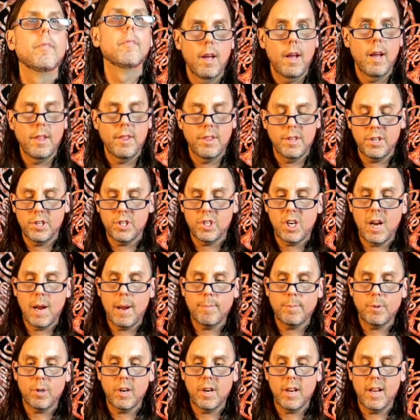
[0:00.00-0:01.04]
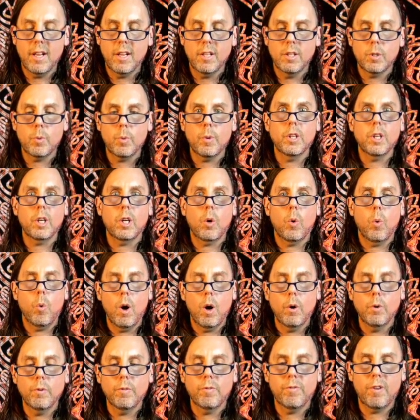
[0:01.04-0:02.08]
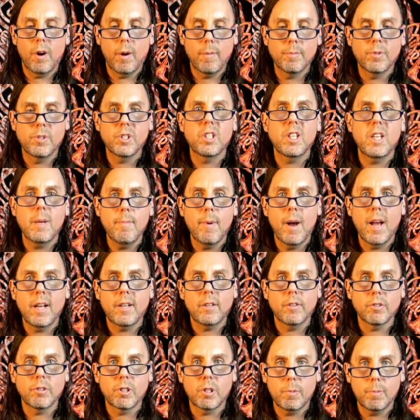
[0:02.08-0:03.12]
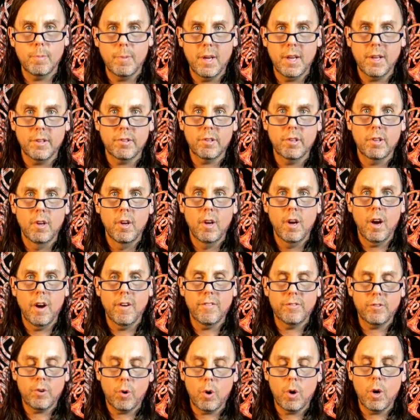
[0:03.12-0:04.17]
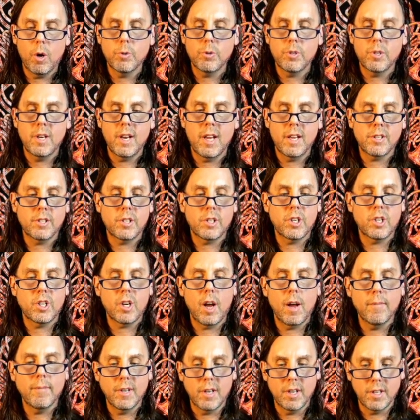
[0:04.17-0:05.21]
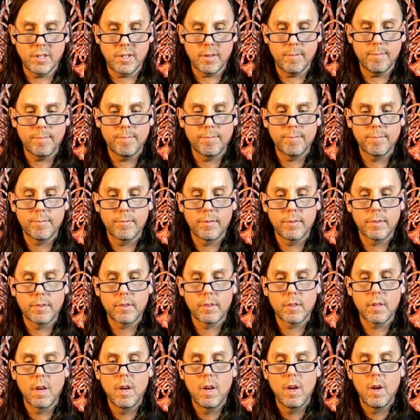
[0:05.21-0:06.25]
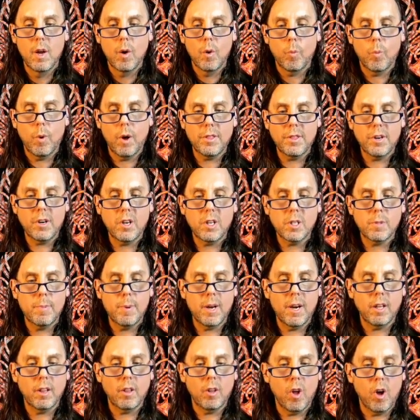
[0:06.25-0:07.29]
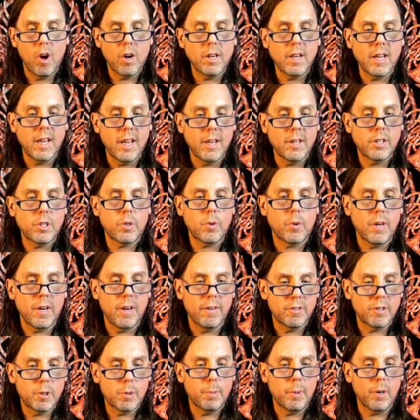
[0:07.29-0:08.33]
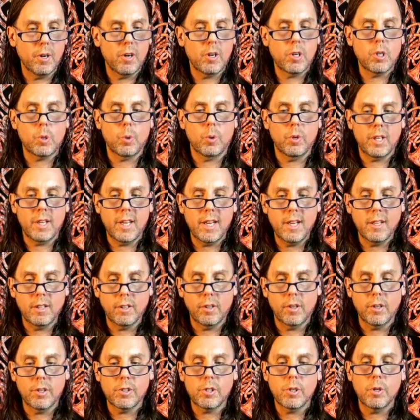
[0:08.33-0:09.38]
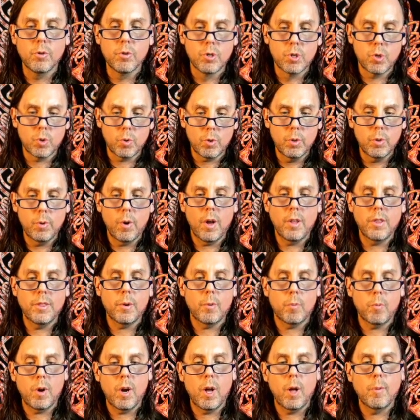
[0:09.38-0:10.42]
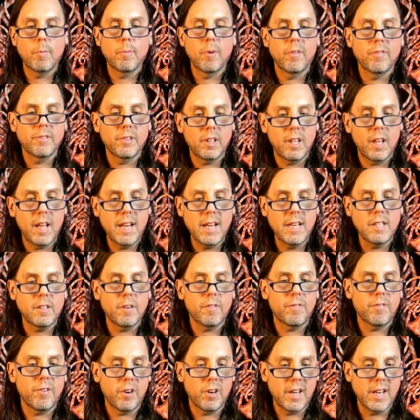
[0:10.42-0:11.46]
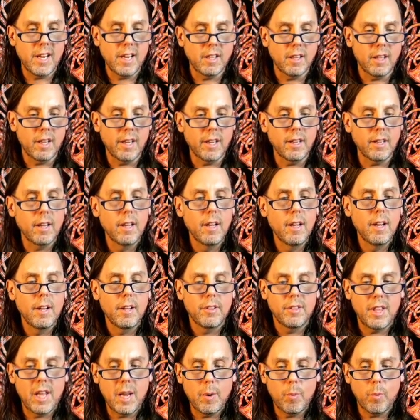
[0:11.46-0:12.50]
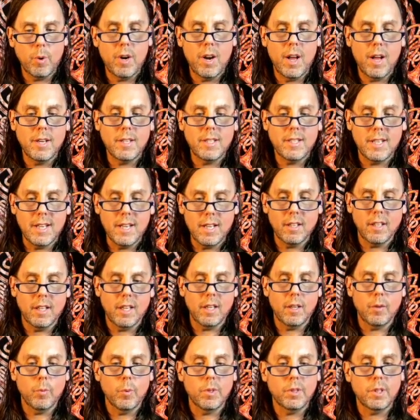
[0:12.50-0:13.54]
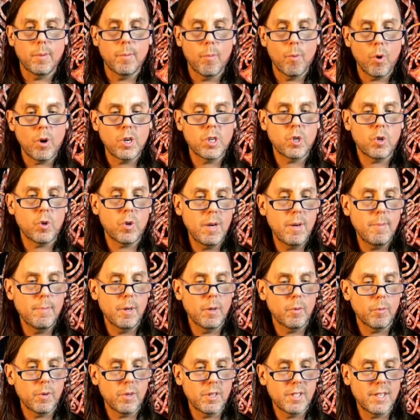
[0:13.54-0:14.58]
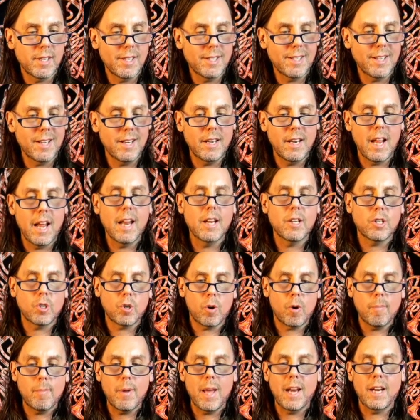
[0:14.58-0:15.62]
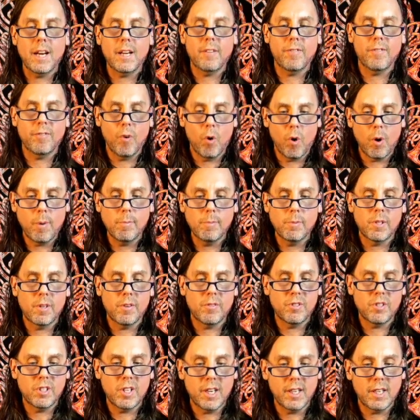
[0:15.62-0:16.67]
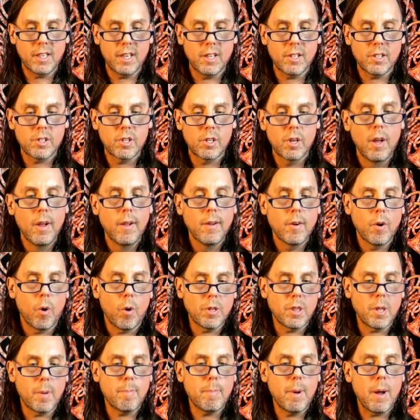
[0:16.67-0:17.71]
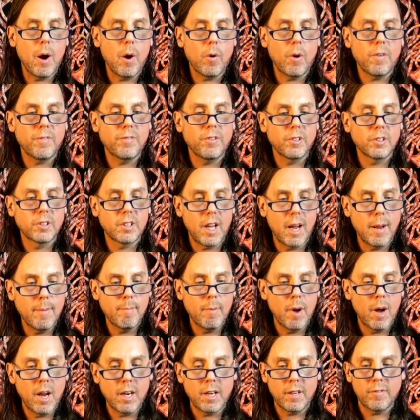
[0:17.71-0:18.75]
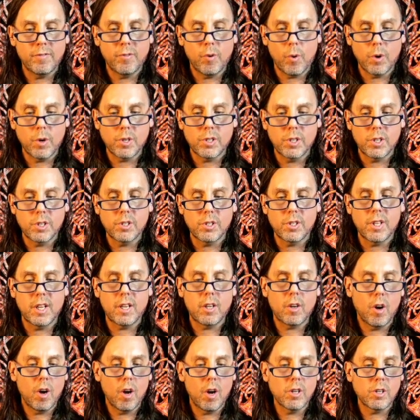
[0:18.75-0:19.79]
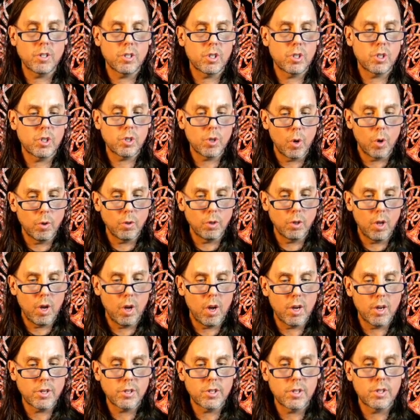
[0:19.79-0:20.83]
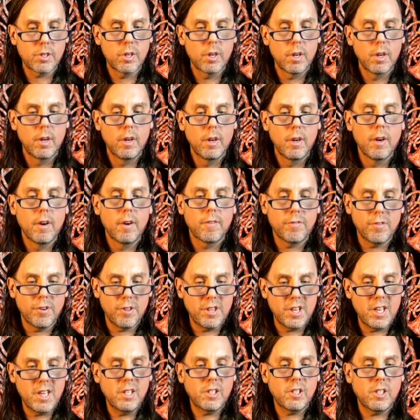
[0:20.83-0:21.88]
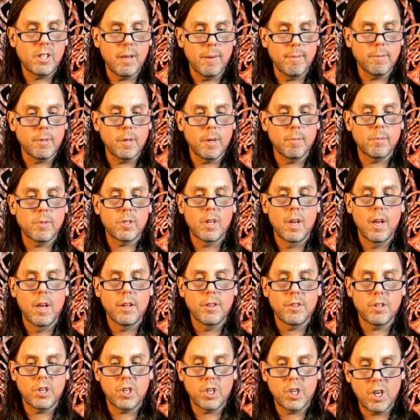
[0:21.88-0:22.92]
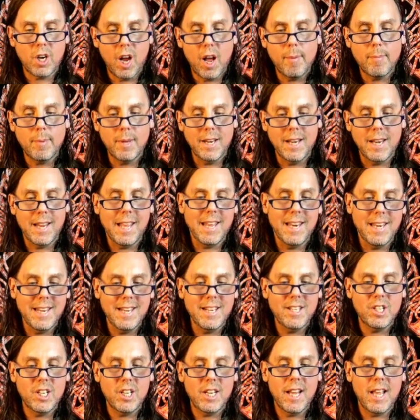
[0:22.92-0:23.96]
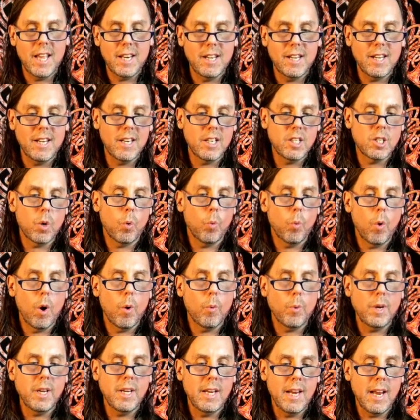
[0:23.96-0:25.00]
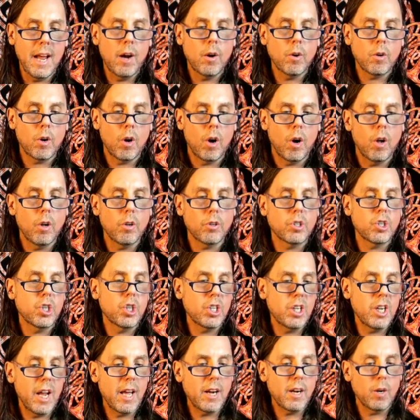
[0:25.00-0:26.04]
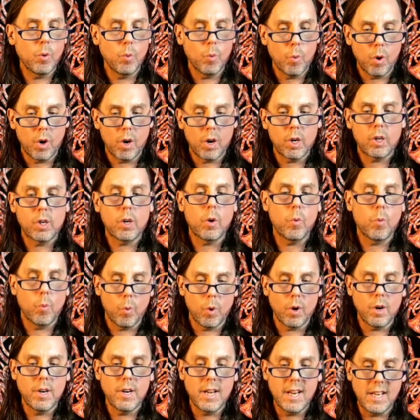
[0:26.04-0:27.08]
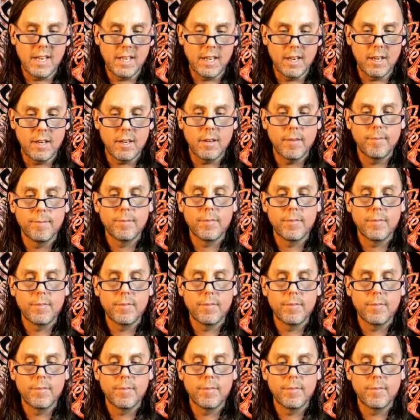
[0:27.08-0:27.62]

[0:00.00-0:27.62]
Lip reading: And this chapter ends with a quote from C. Michael Smith of Crow's Nest Shamanism. While there has been a long history of spiritual healers who drew on the realm of light for healing, they were not dealing with the more treatment-resistant and traumatic forms of sickness or the powerful demonic forces that caused soul loss. For these symptoms, the shaman initiated into what we now call shadow work were needed.